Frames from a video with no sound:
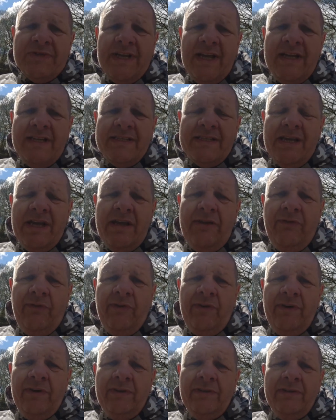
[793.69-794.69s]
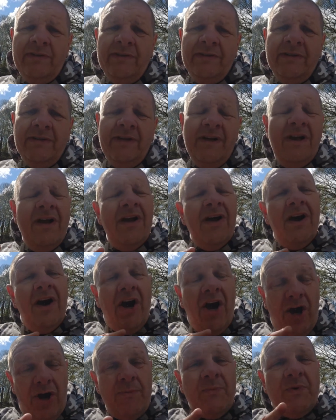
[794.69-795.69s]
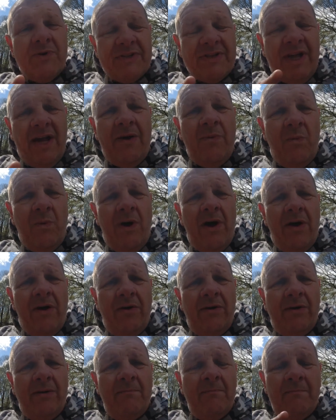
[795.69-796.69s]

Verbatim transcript: you're staying safe, I hope you're staying well,